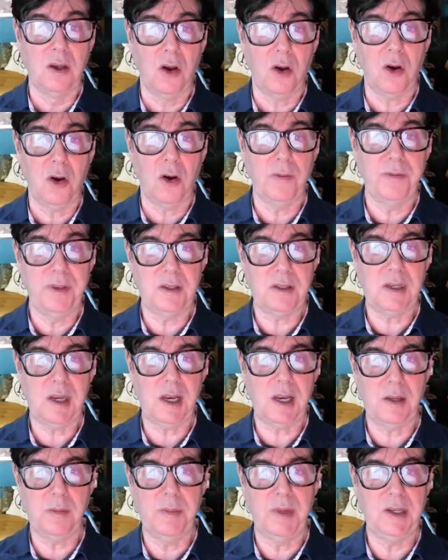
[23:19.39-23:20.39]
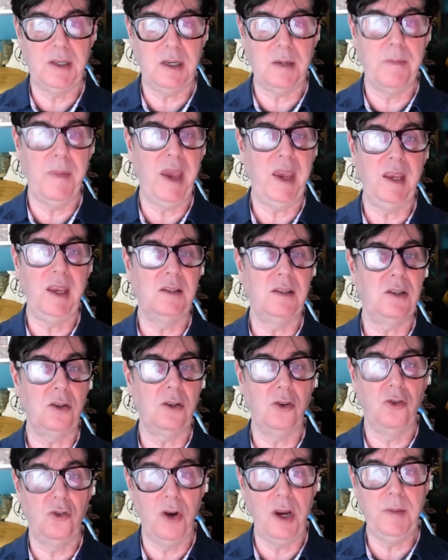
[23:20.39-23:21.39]
of the settlement domain's
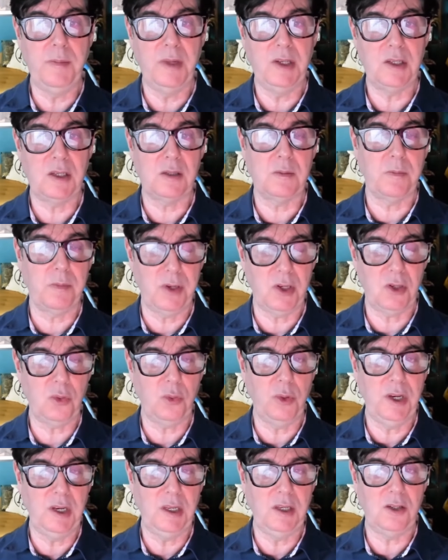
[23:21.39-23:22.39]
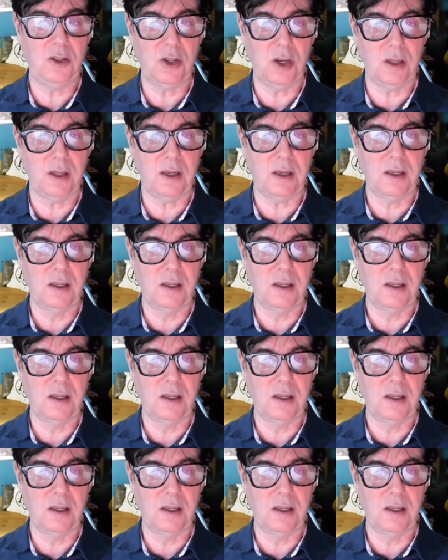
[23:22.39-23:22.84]
agreements between each other.